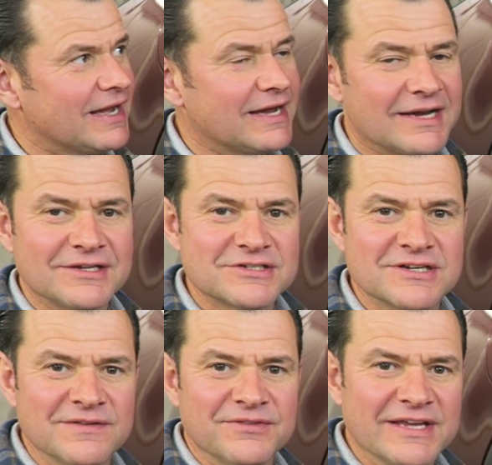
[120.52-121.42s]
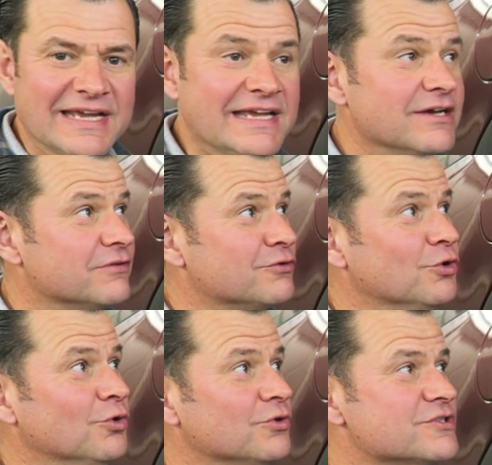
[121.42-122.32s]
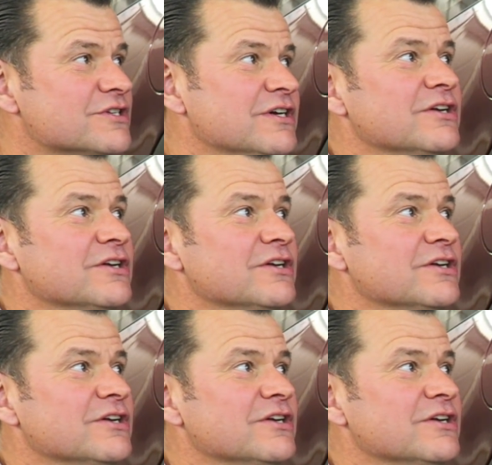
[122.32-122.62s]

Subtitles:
and the heat of course